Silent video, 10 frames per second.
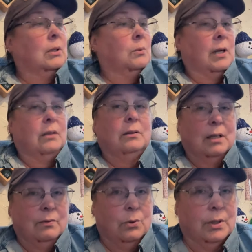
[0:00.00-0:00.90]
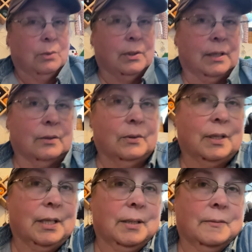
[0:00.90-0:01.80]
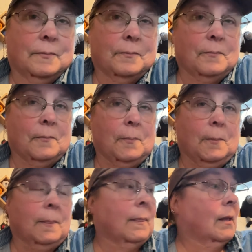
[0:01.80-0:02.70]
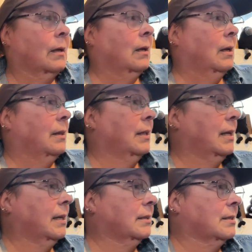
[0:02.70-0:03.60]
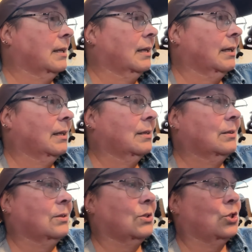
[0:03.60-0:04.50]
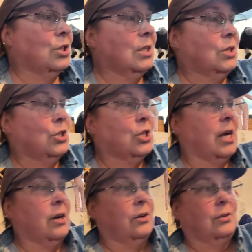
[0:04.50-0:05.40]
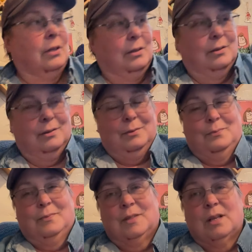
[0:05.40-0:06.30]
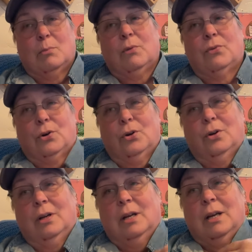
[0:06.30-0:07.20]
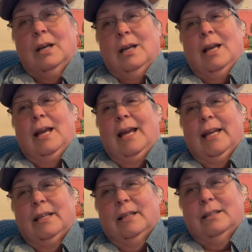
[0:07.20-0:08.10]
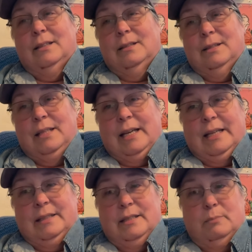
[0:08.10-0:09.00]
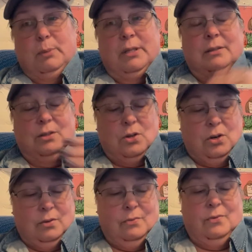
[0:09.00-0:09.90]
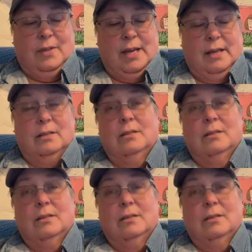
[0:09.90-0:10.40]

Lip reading: well. I've already written with it. The next thing is she shared some of her hand-dyed spun yarn that